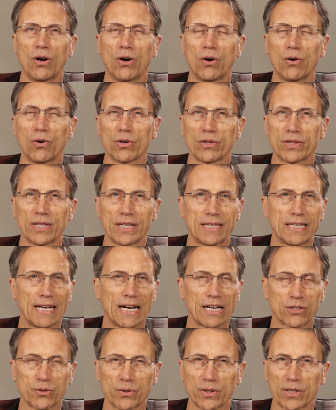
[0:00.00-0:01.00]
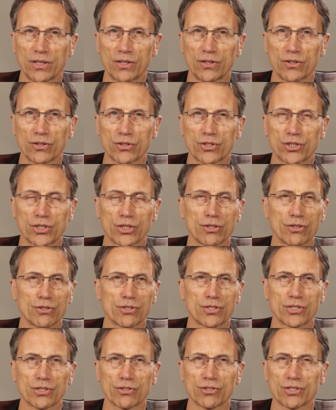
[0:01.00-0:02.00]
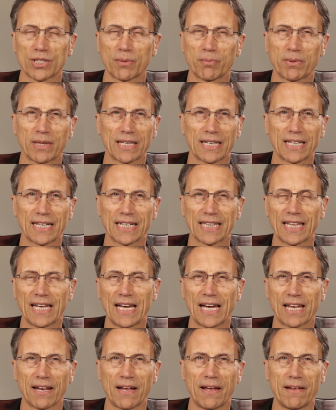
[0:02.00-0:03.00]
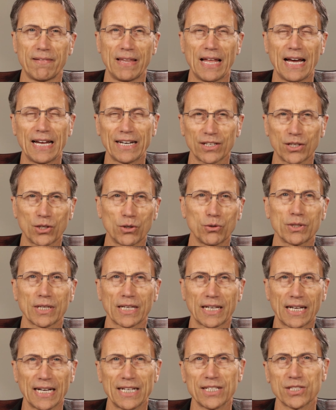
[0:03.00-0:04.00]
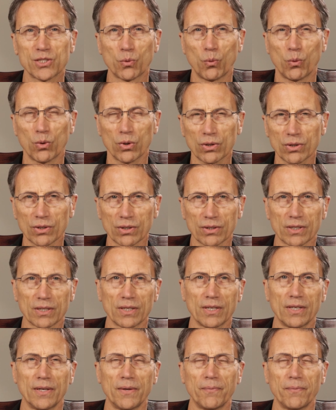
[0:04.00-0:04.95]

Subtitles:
or the doctrine in their church or something like that and not go to God's Word